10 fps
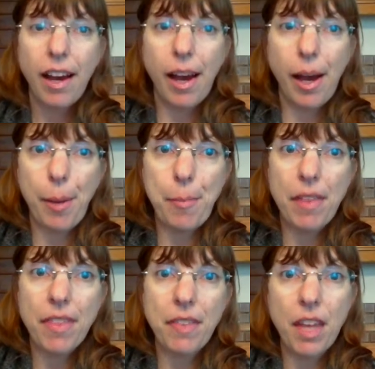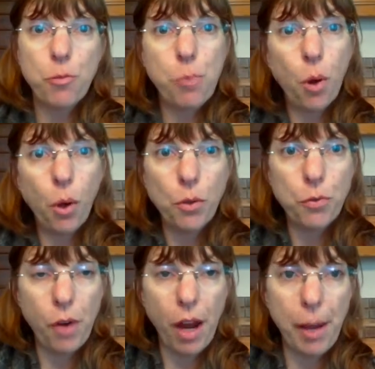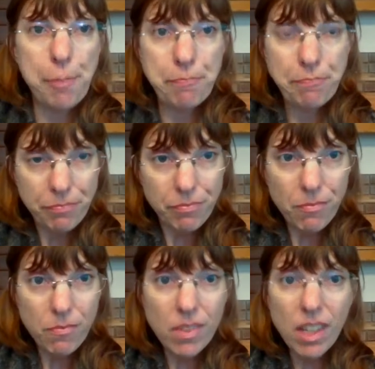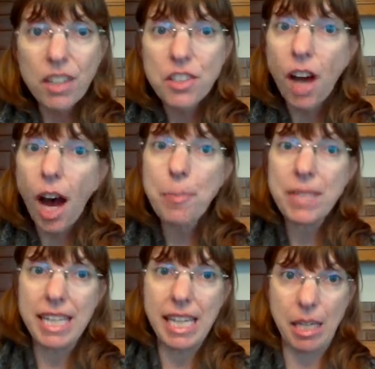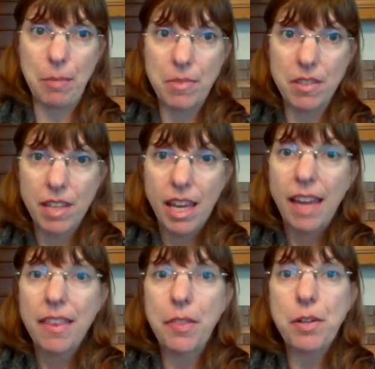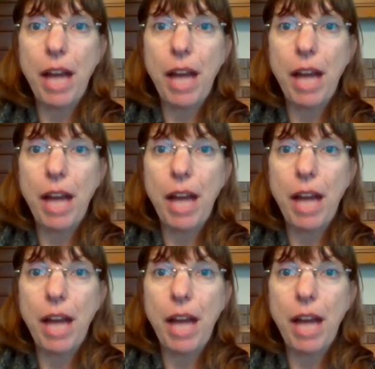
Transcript: that they've pulled from top teams that they're